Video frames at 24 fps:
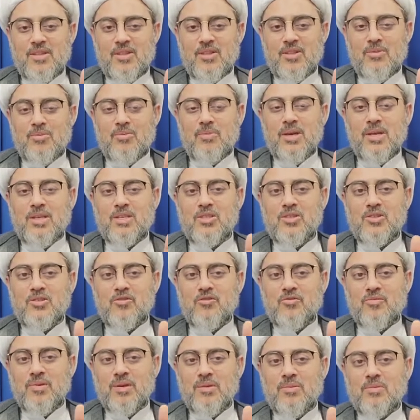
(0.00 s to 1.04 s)
The best
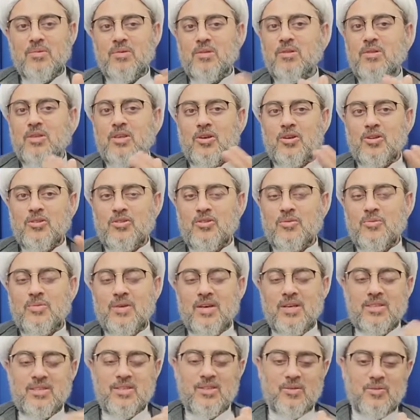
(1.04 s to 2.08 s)
of people, they also
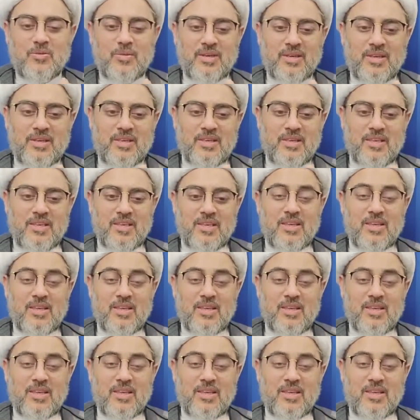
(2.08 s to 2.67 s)
passed away.